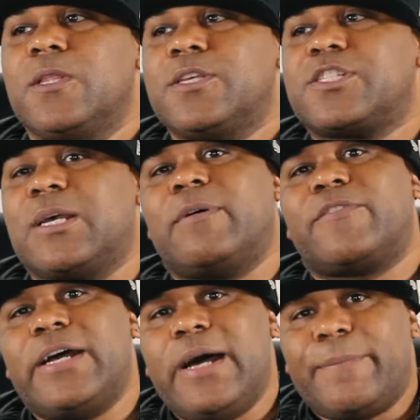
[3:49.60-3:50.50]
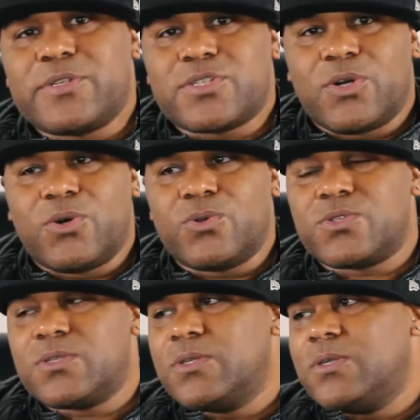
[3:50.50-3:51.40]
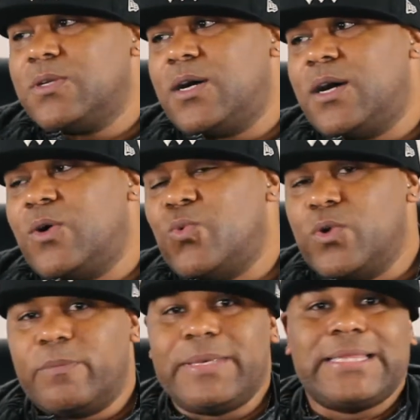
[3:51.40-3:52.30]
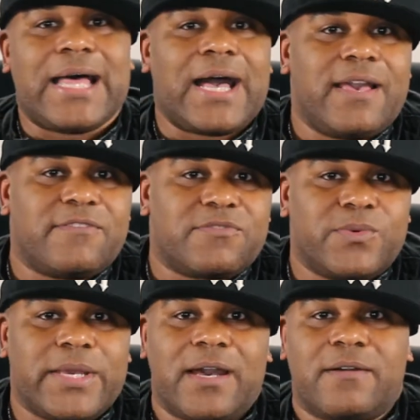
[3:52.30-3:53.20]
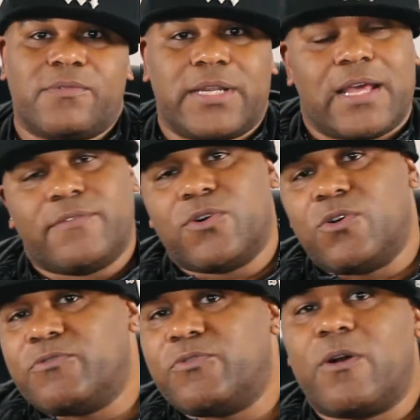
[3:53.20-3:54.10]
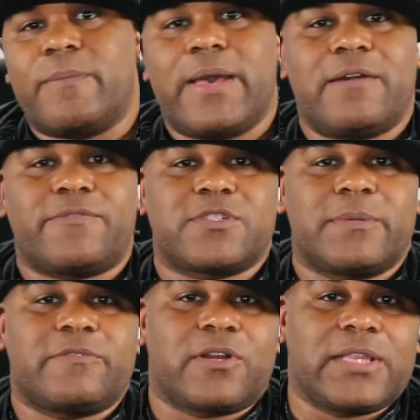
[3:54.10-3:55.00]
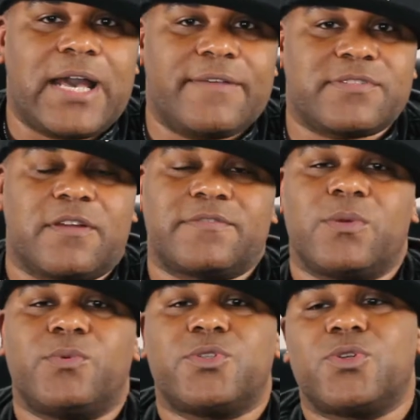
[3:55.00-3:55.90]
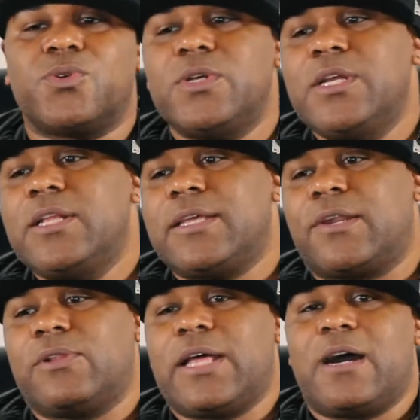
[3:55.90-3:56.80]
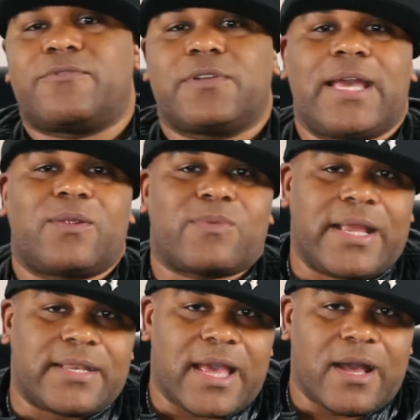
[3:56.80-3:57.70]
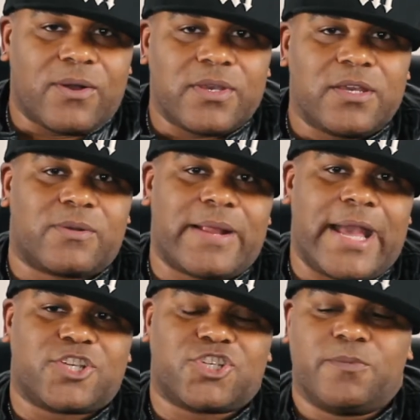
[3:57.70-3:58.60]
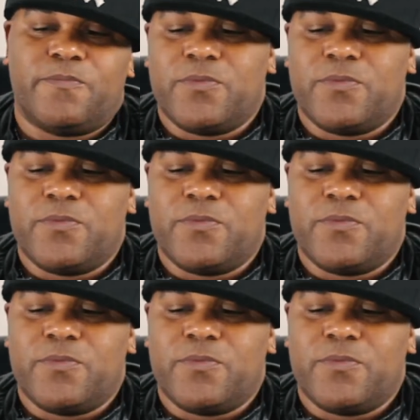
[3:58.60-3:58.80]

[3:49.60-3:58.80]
Some of our episodes will be live. We're going to have a whole format for some of our live stuff that we'll do that'll allow for like right now interaction.